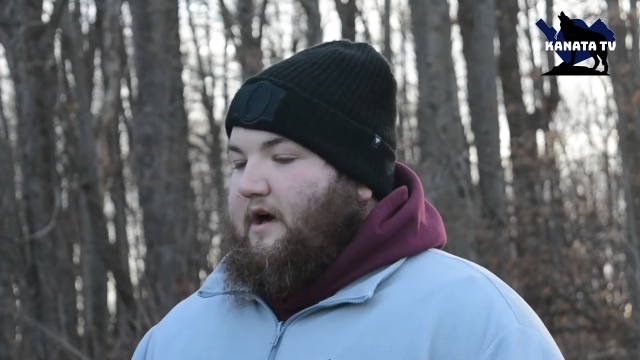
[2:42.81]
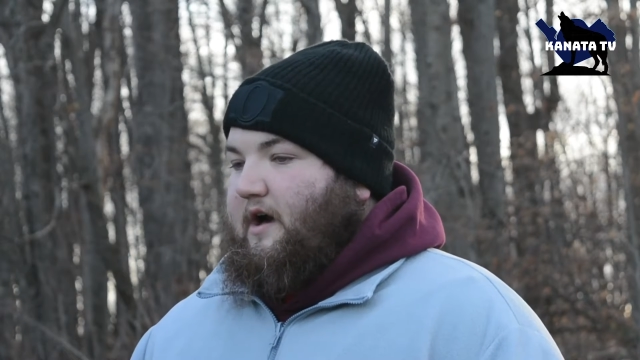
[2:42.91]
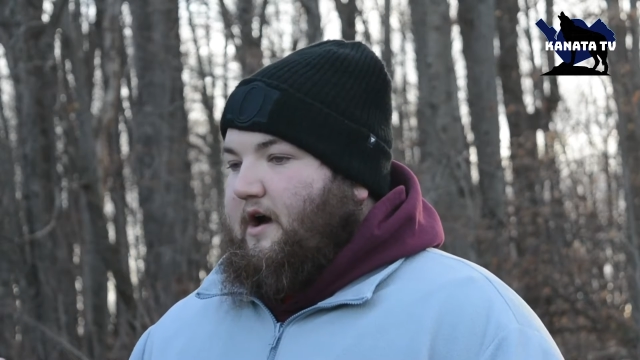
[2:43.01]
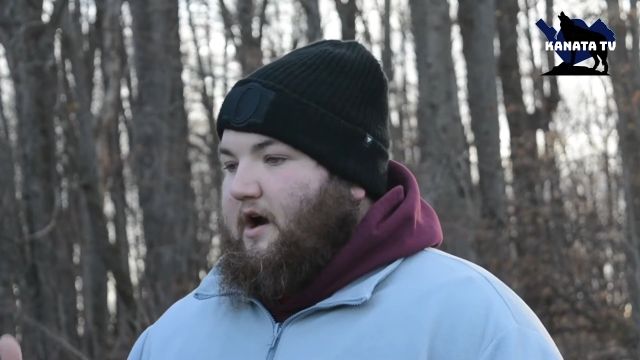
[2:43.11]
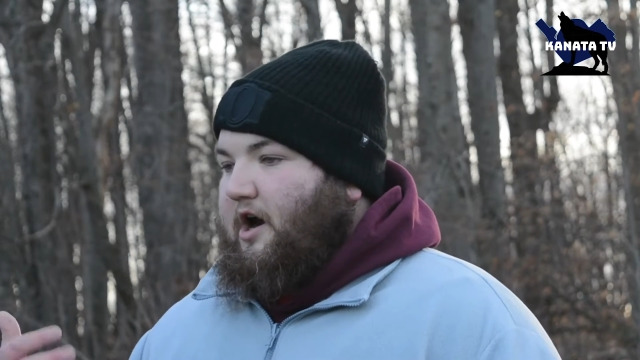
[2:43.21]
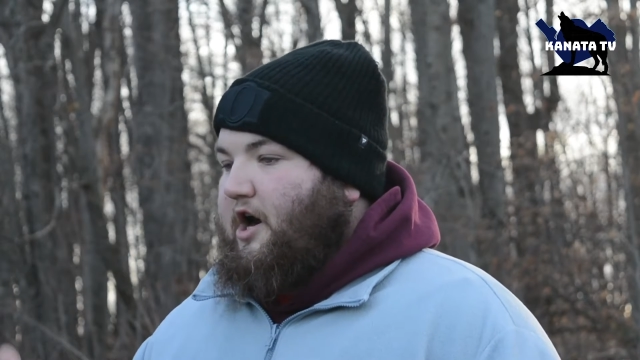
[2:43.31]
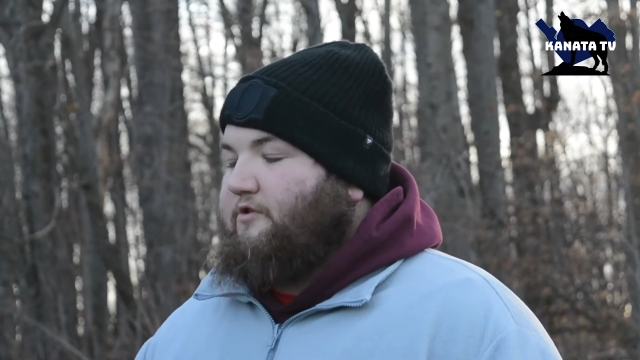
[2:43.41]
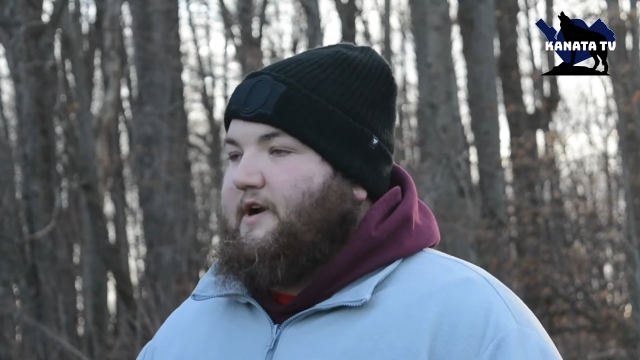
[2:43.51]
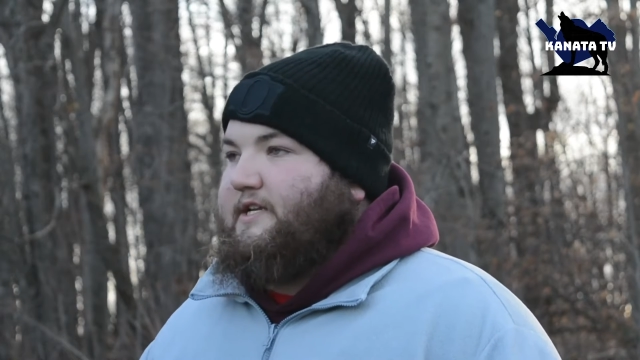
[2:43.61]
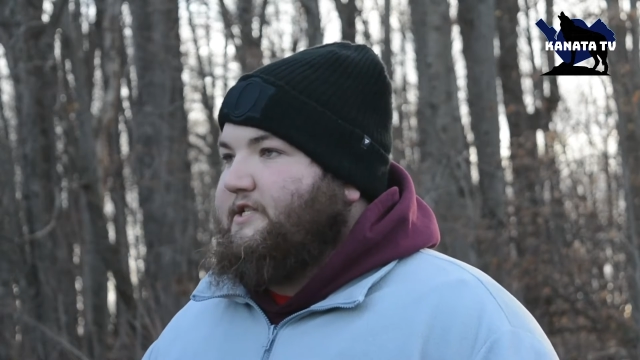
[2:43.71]

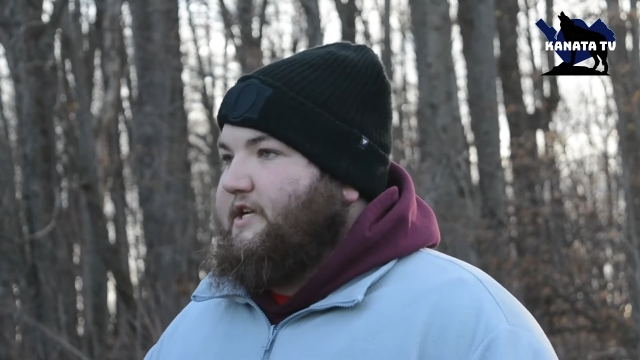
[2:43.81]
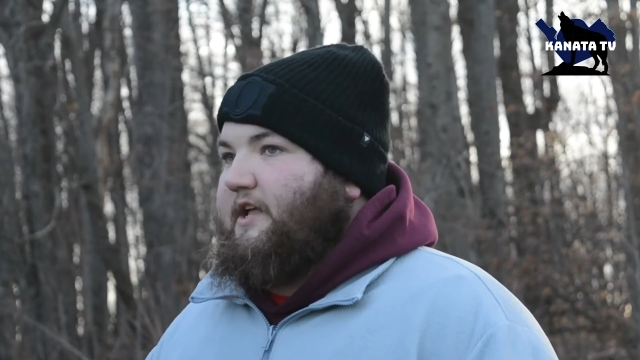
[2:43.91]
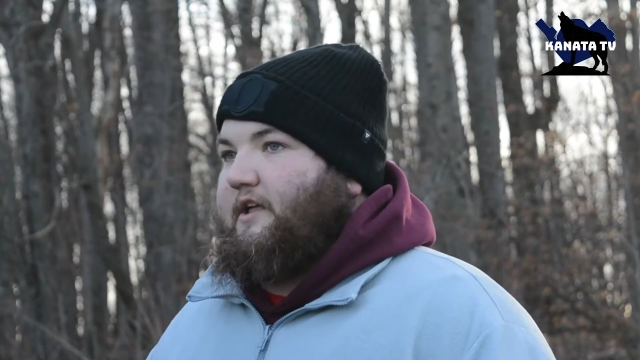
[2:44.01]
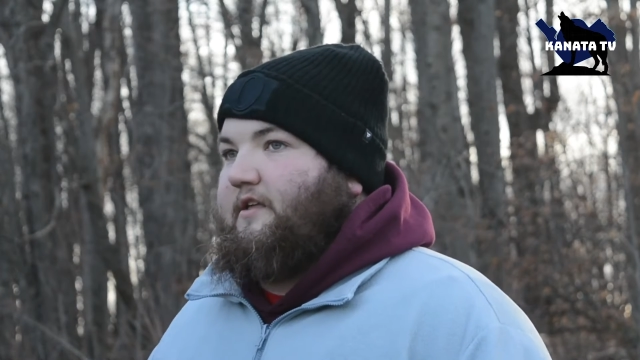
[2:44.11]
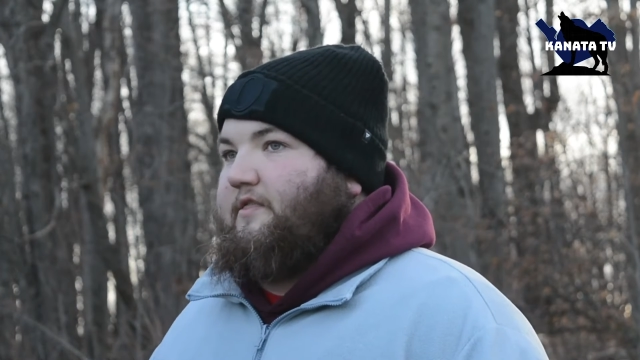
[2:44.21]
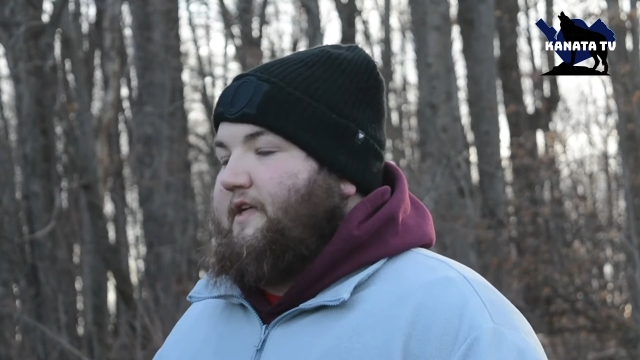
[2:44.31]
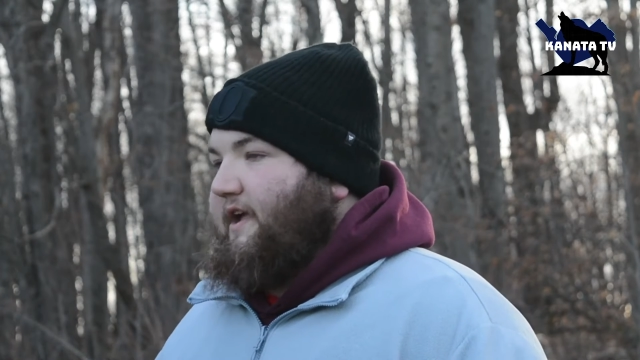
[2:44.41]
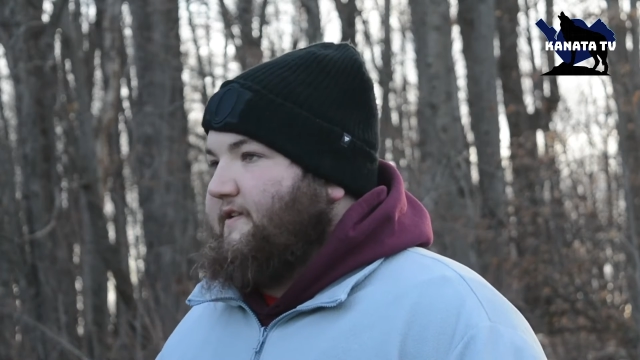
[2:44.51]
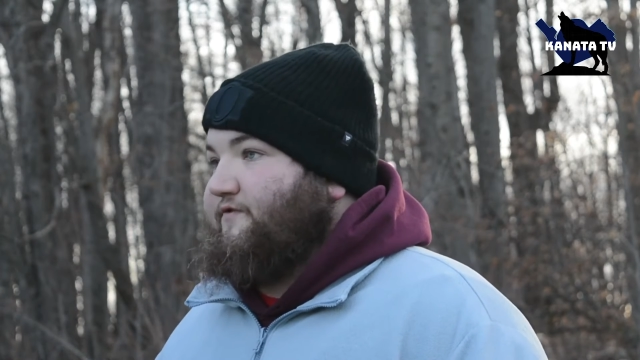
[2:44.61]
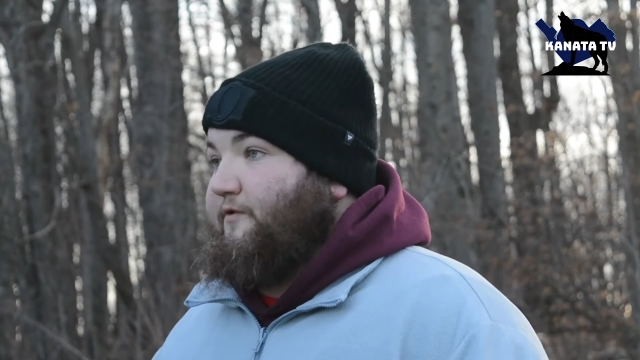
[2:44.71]
heart-wrenching
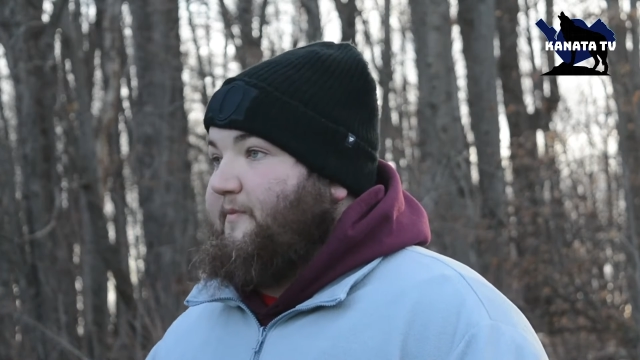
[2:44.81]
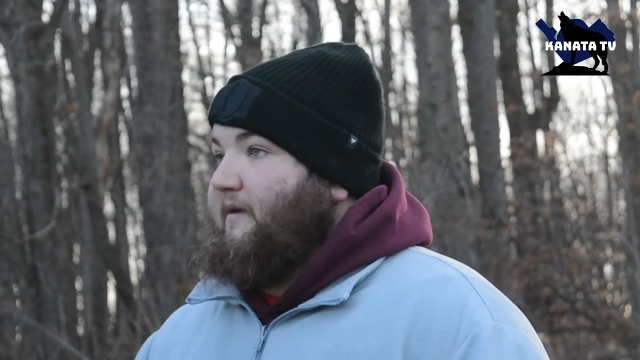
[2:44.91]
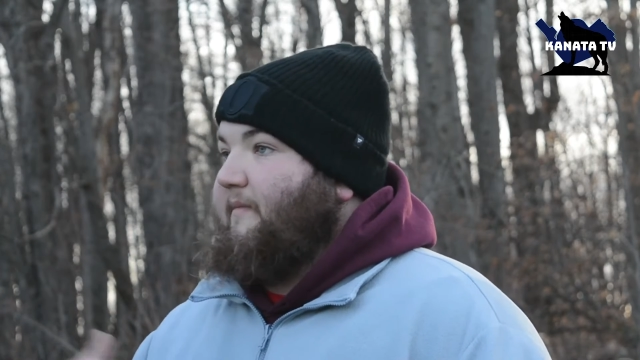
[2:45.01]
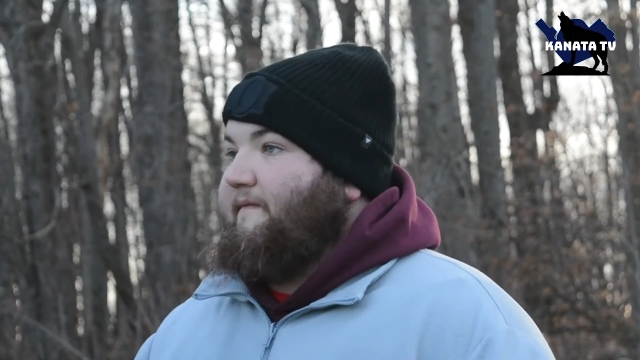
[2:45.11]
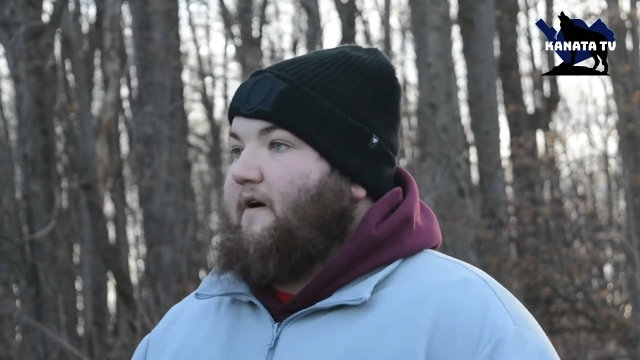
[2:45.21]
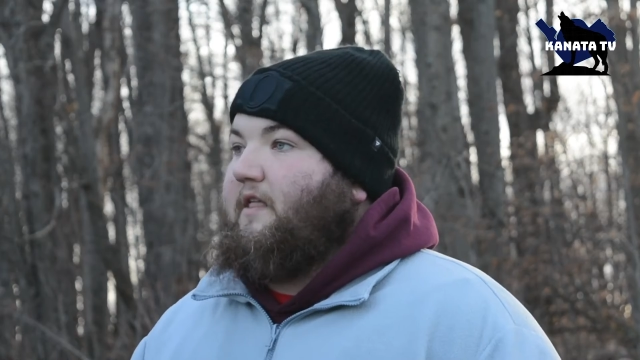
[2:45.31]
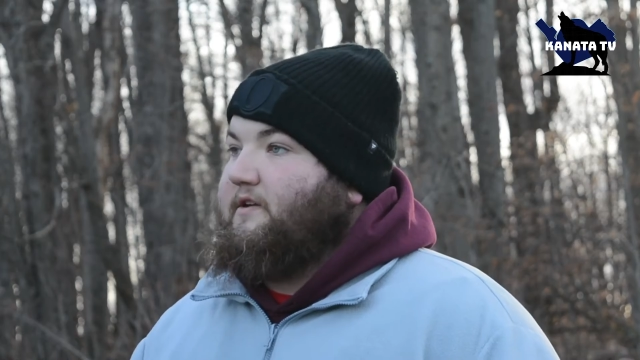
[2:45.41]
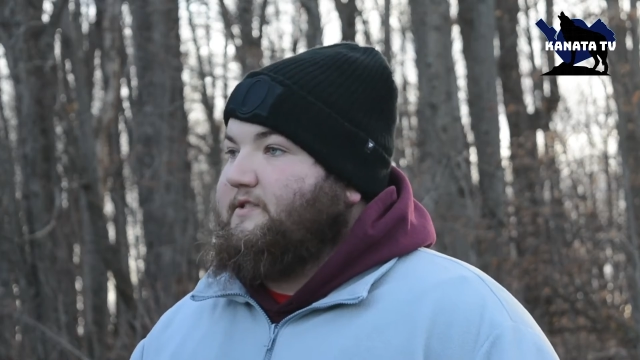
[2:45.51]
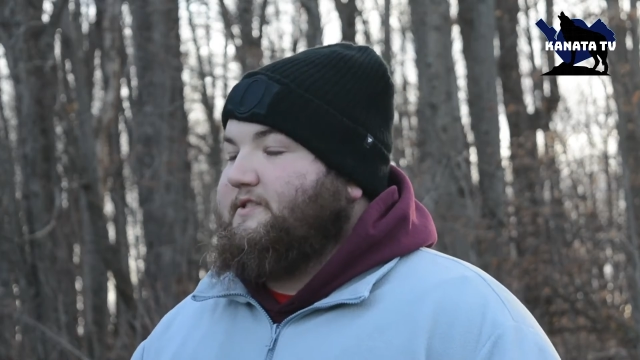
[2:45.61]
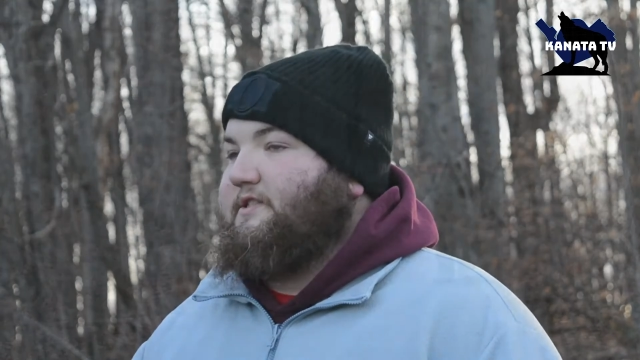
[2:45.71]
things for me and my
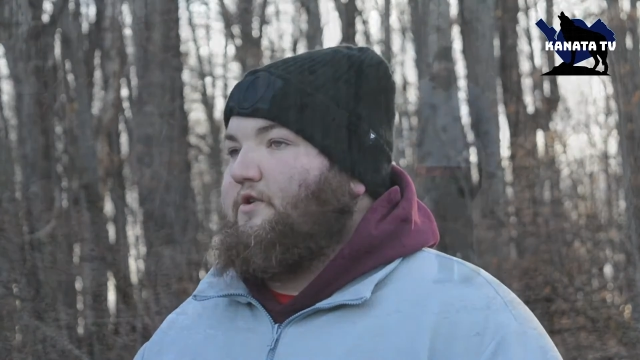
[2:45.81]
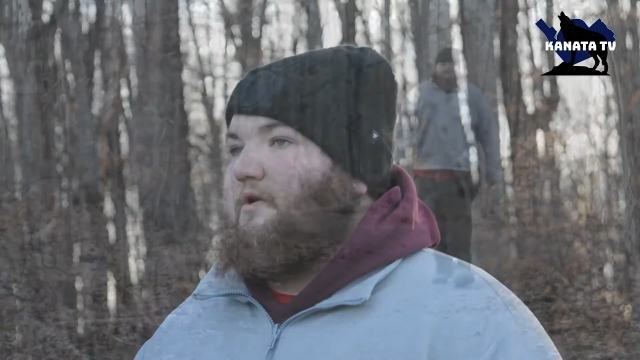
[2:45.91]
father to deal